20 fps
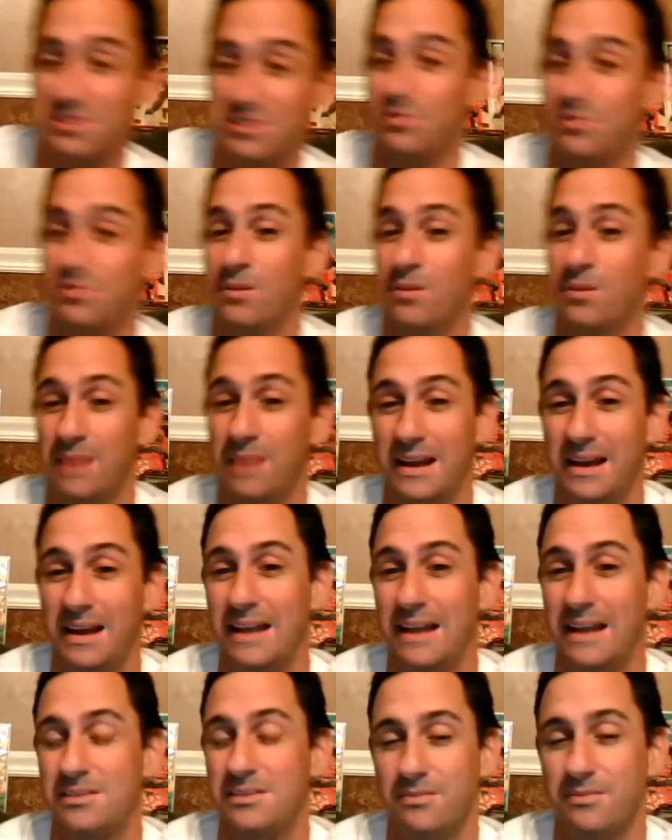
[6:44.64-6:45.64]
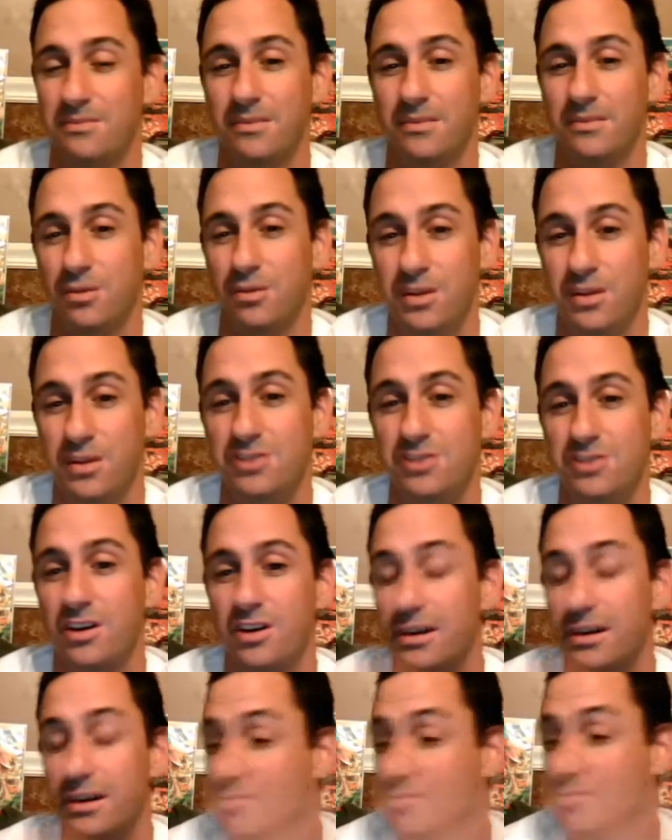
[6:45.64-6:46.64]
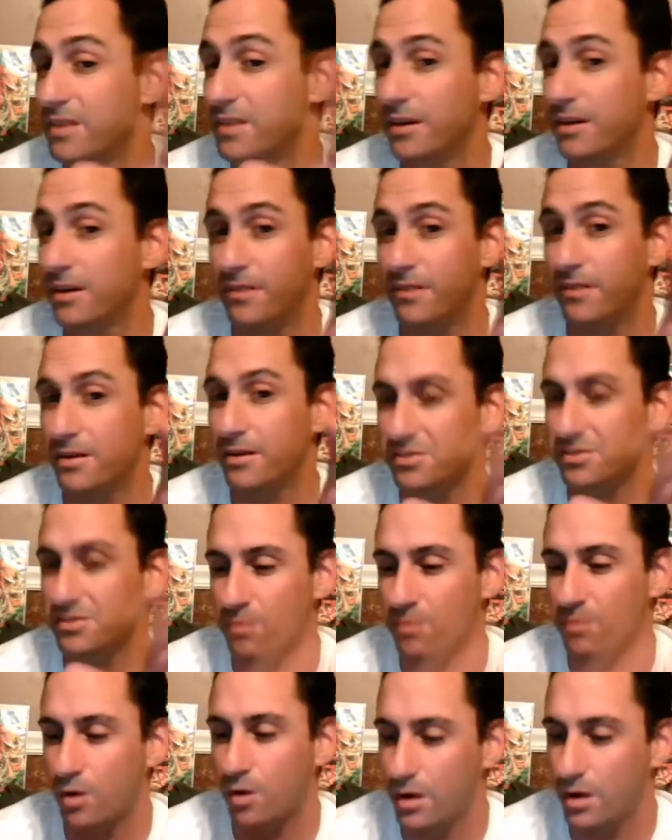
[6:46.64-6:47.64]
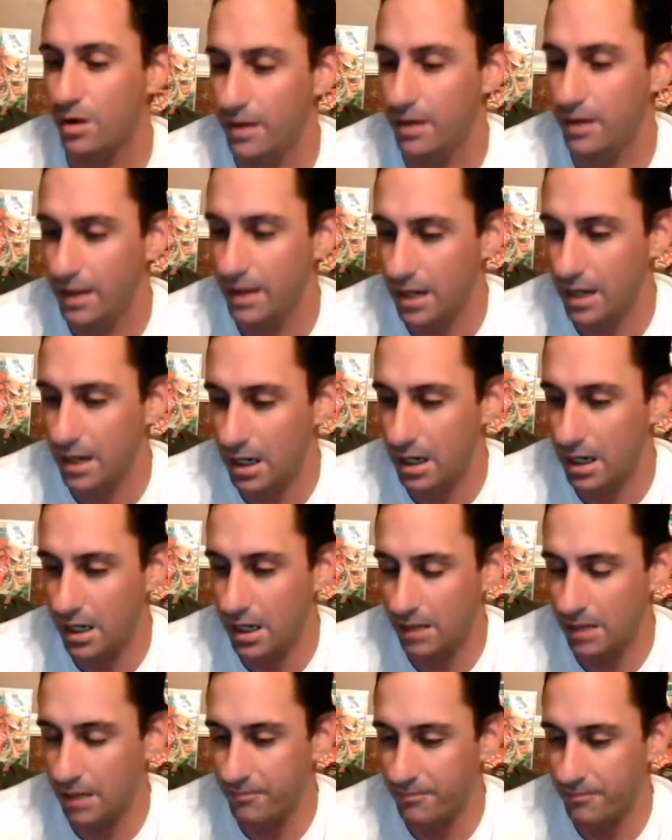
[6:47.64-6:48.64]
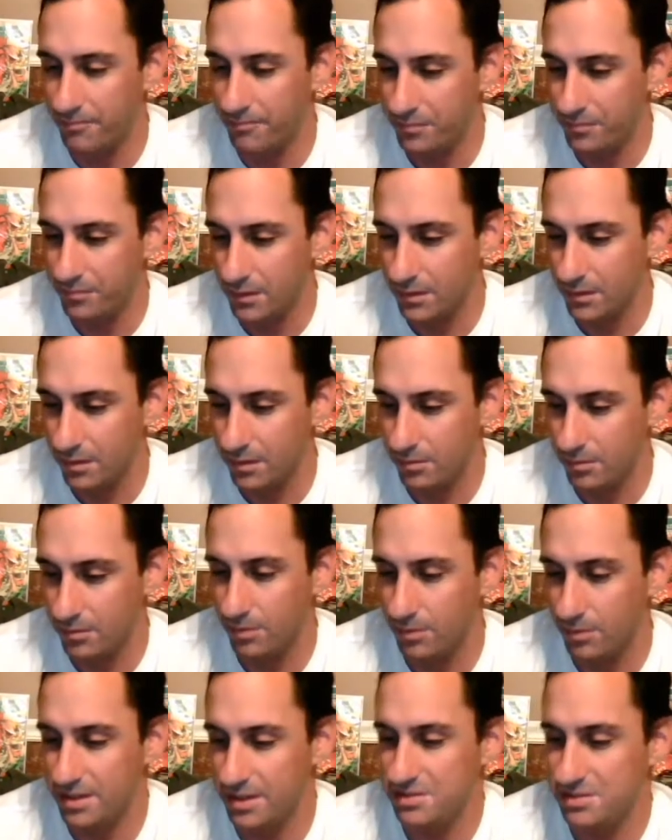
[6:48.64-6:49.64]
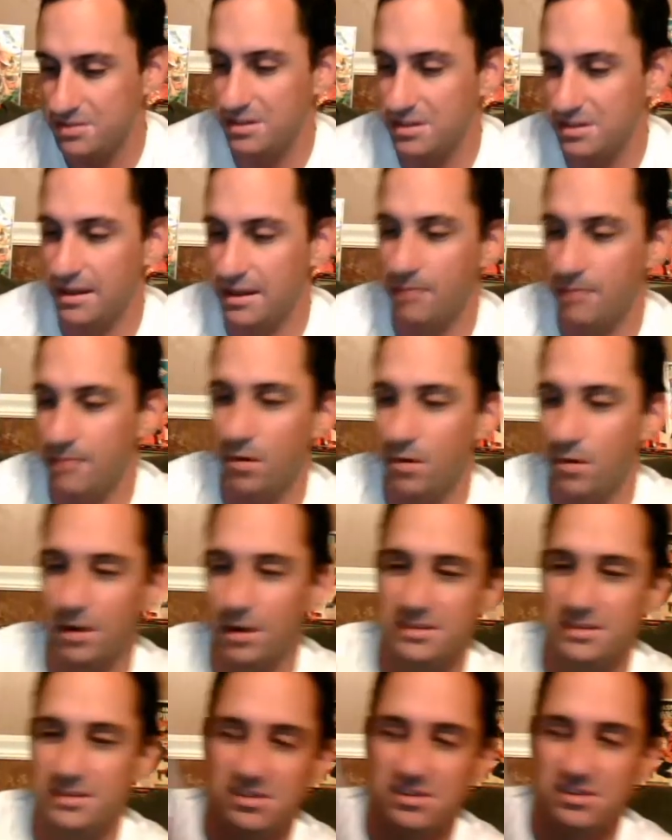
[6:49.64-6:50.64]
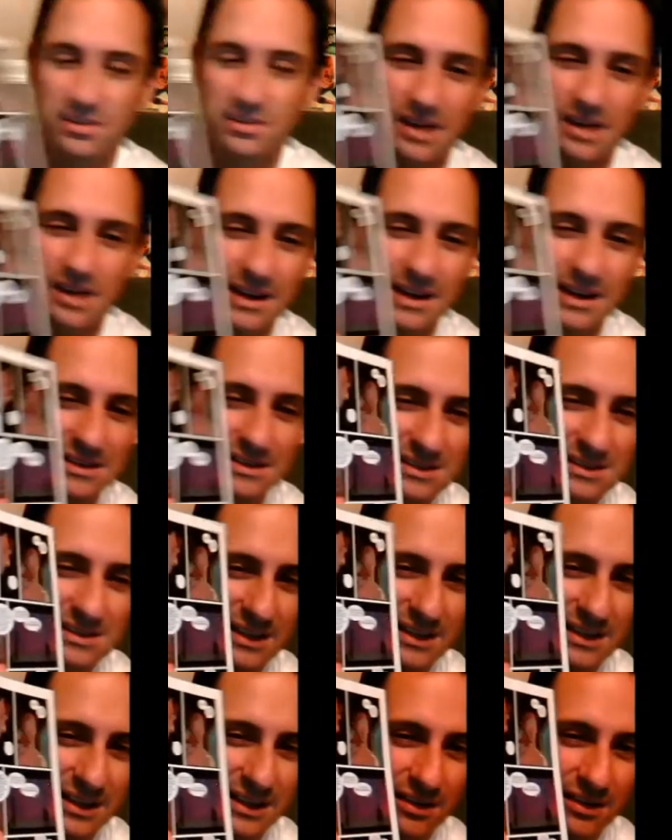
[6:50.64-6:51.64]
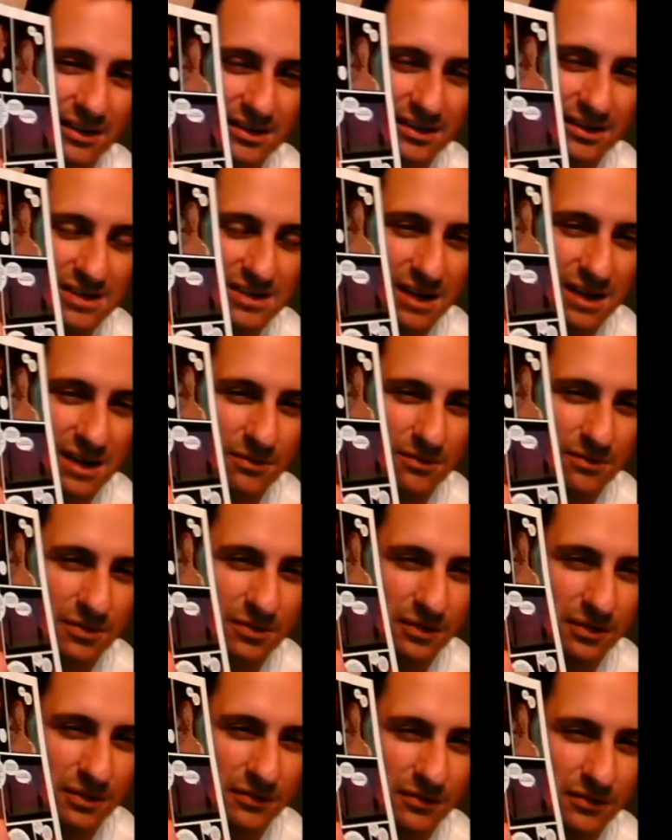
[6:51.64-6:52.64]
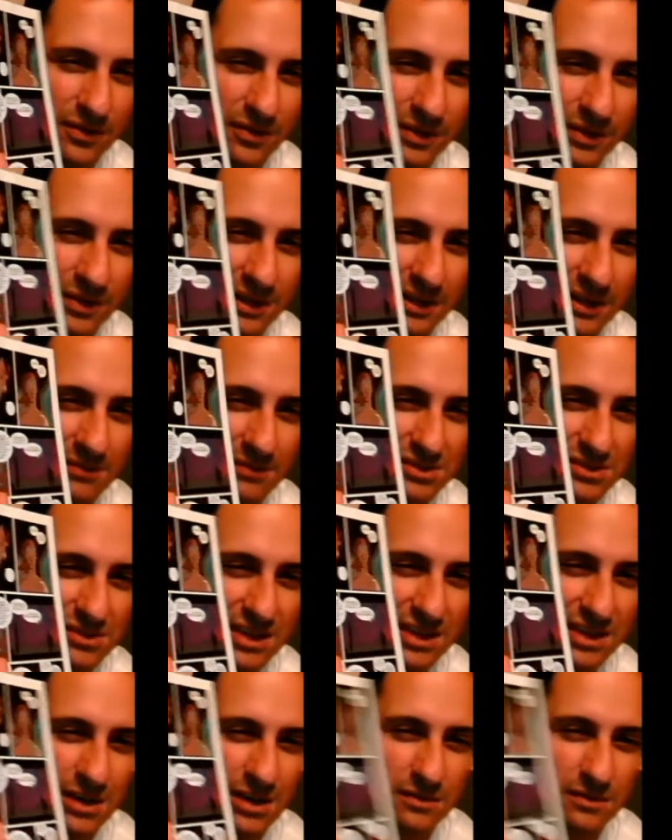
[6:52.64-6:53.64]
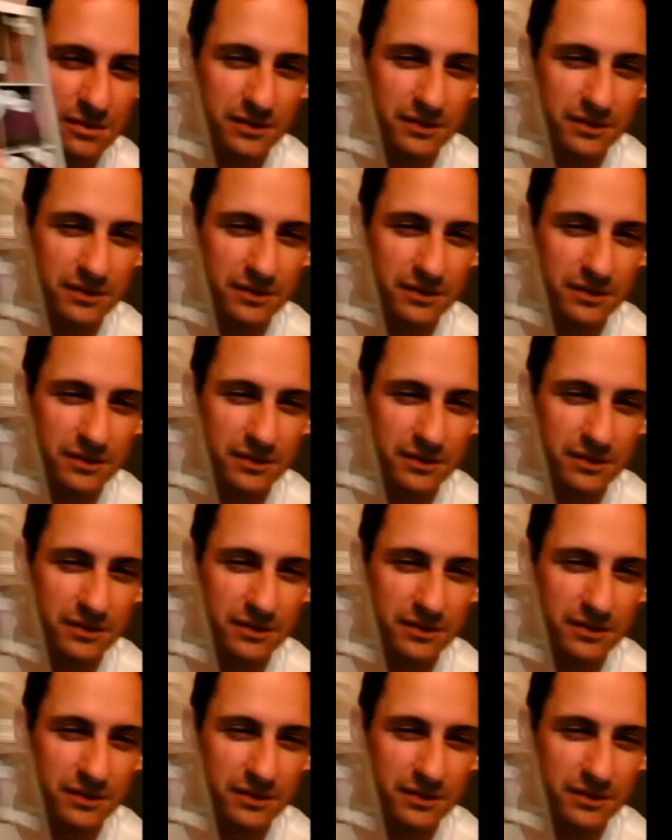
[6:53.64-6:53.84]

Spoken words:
one badass creature, and he's very, very smart. Um, but we can see that Mark is still kind of sick here. He's not really feeling himself,